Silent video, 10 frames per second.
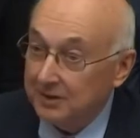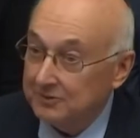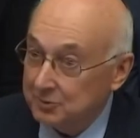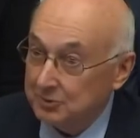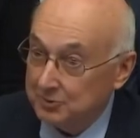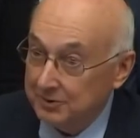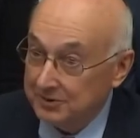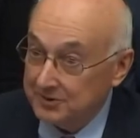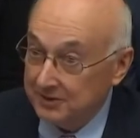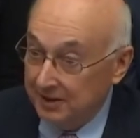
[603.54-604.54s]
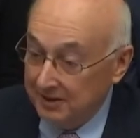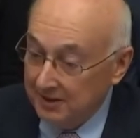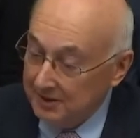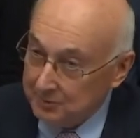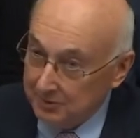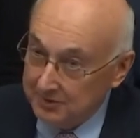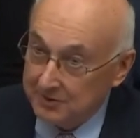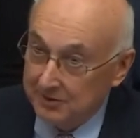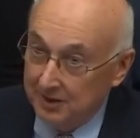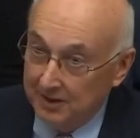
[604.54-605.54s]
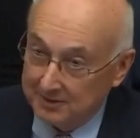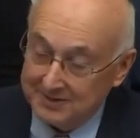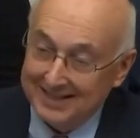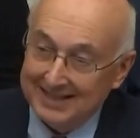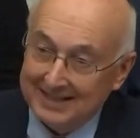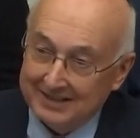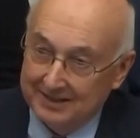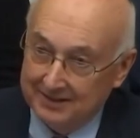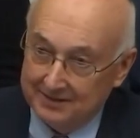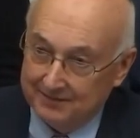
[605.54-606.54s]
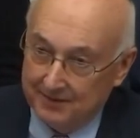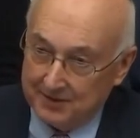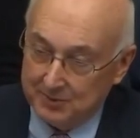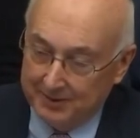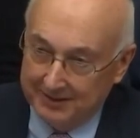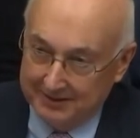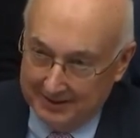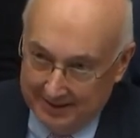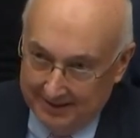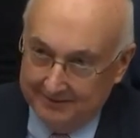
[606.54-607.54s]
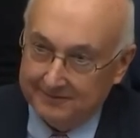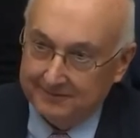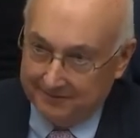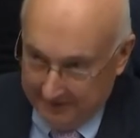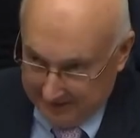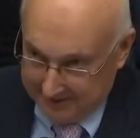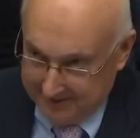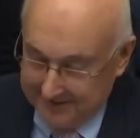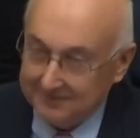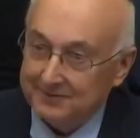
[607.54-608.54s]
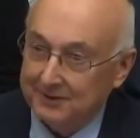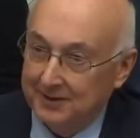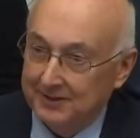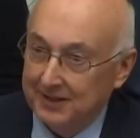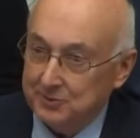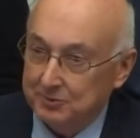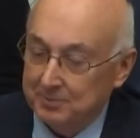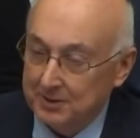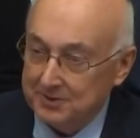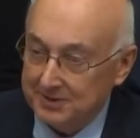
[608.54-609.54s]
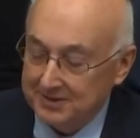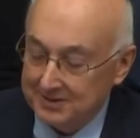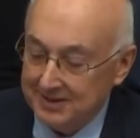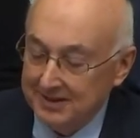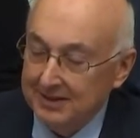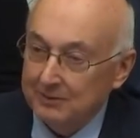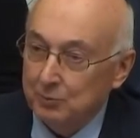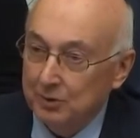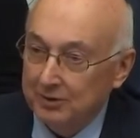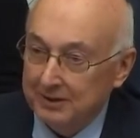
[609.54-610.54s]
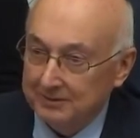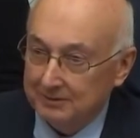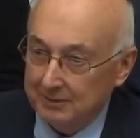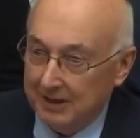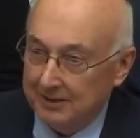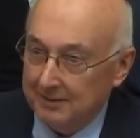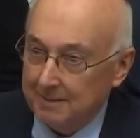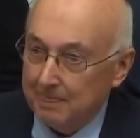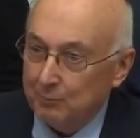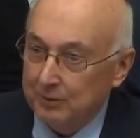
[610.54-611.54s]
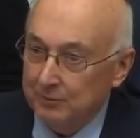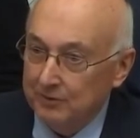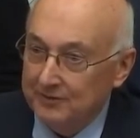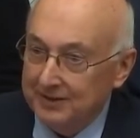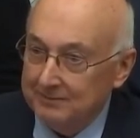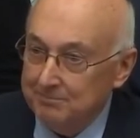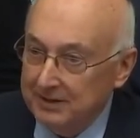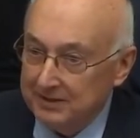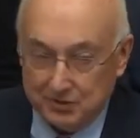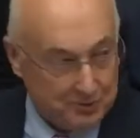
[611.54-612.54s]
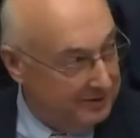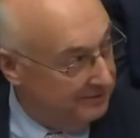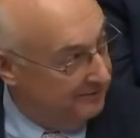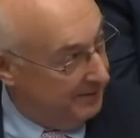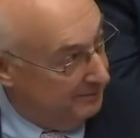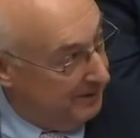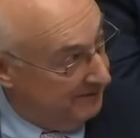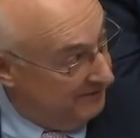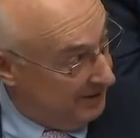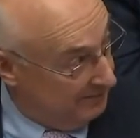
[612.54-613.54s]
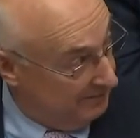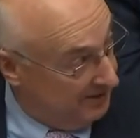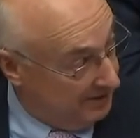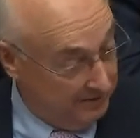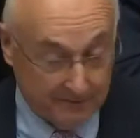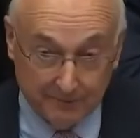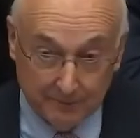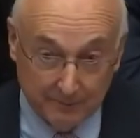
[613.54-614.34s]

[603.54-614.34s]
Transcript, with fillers: tr tr trillions of dollars. Trillions of dollars. Getting the fluctuating N A V fixed for non-natural persons will uh, uh, remove the administrative bar bar bar bar